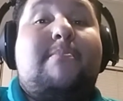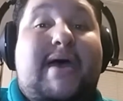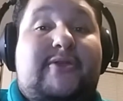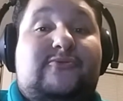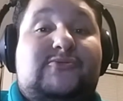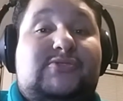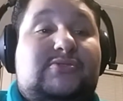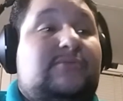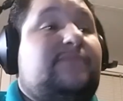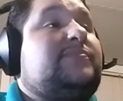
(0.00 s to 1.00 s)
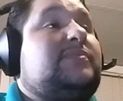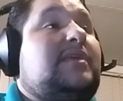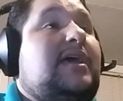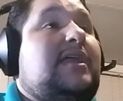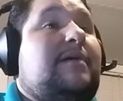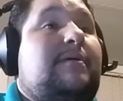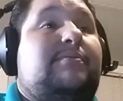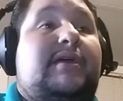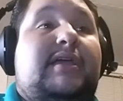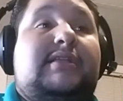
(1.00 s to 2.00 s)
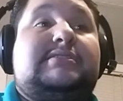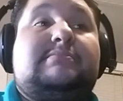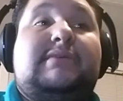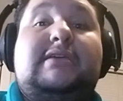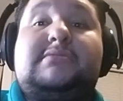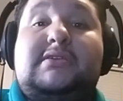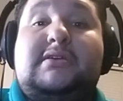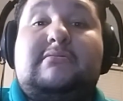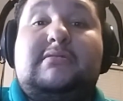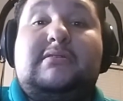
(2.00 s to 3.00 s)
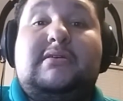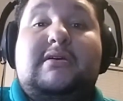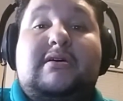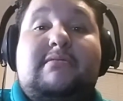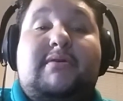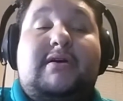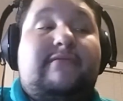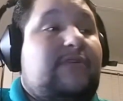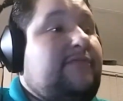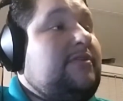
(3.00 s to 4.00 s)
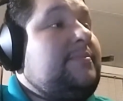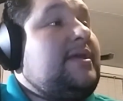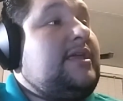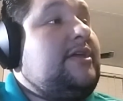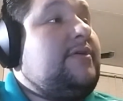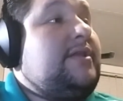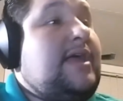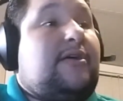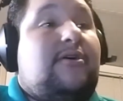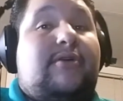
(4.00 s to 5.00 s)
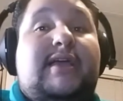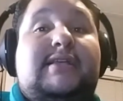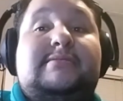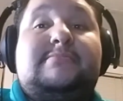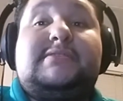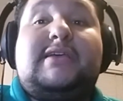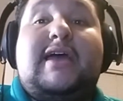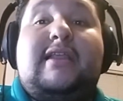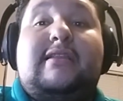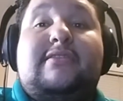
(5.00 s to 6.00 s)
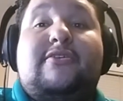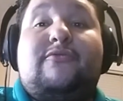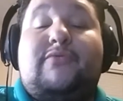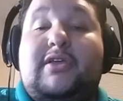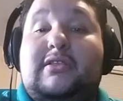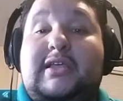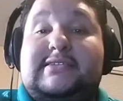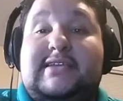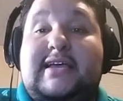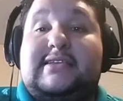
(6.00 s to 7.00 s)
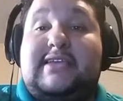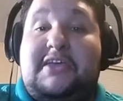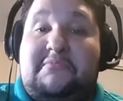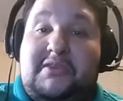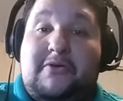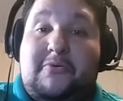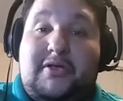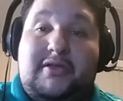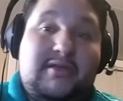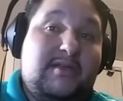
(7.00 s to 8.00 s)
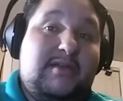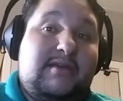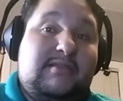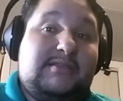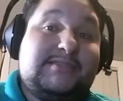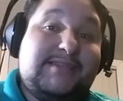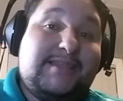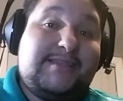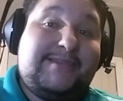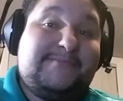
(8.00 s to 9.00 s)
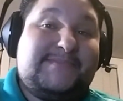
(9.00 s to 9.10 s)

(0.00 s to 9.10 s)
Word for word: Banos, and I'll be playing some games there. But for everybody here at Knockout Games and the real Lazy Ass Gaming Network, this is Anthony